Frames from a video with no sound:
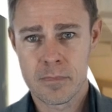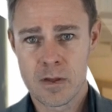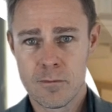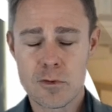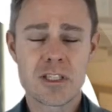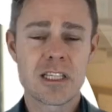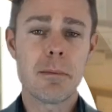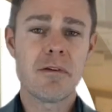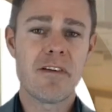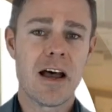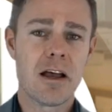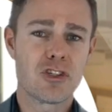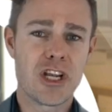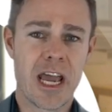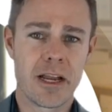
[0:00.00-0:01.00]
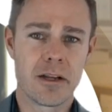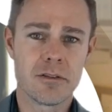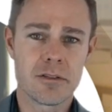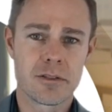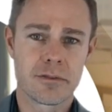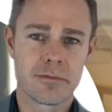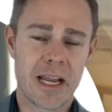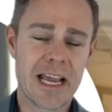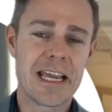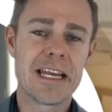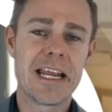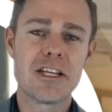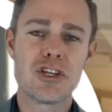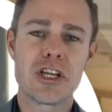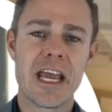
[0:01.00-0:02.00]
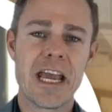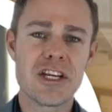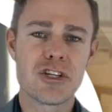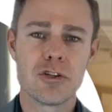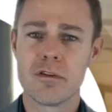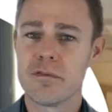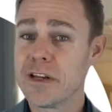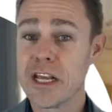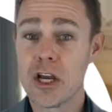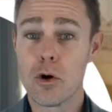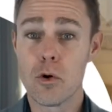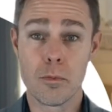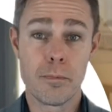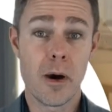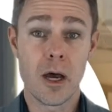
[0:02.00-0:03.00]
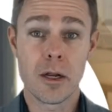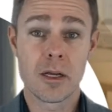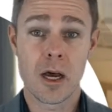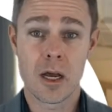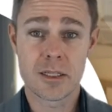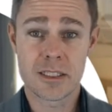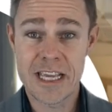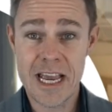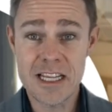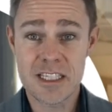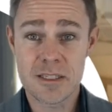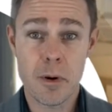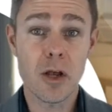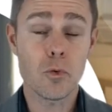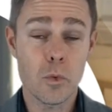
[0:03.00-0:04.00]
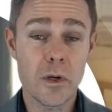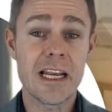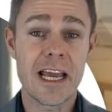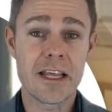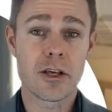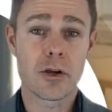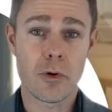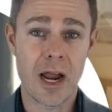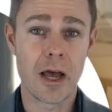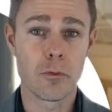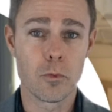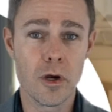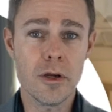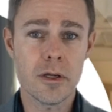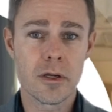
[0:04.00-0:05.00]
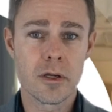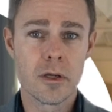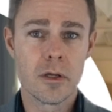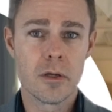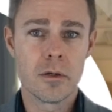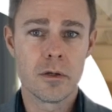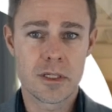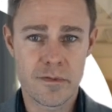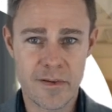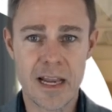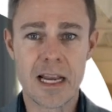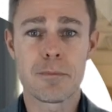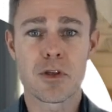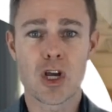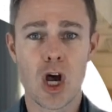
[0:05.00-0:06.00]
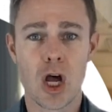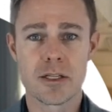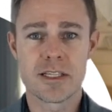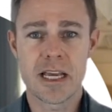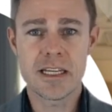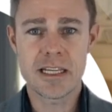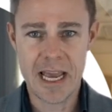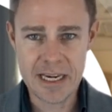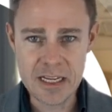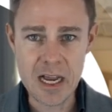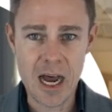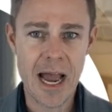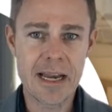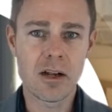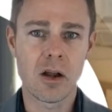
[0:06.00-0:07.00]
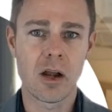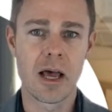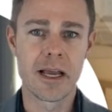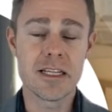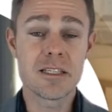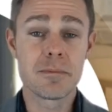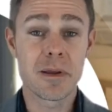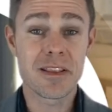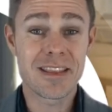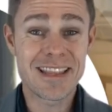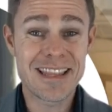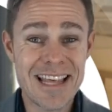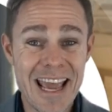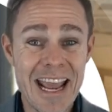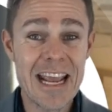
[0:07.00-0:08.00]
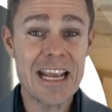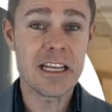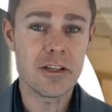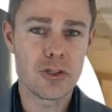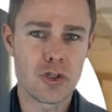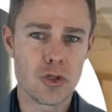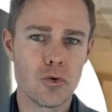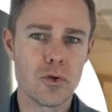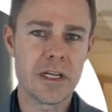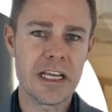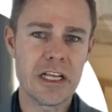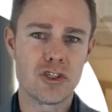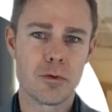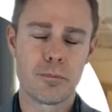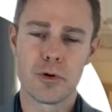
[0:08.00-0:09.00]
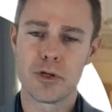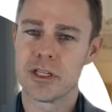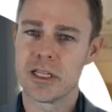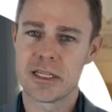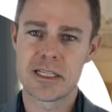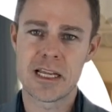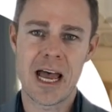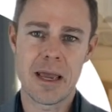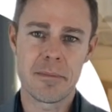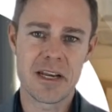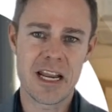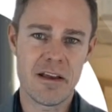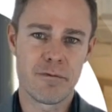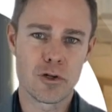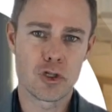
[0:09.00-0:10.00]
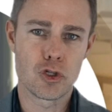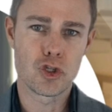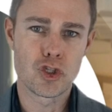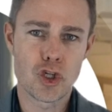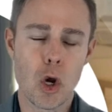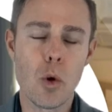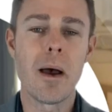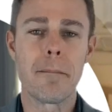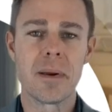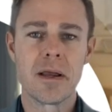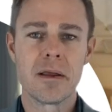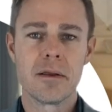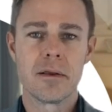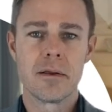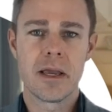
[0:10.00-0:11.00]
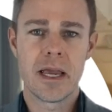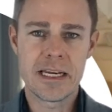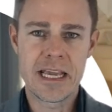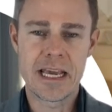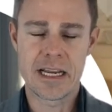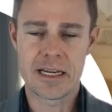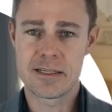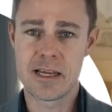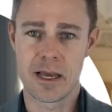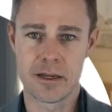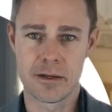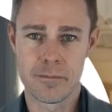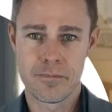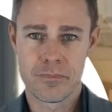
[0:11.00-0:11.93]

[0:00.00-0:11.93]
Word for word: For some of our channels, like an educational video or podcast guest spot, we lay the groundwork, develop the content, and guide clients, but they do need to put in the time and effort to show up and get it done.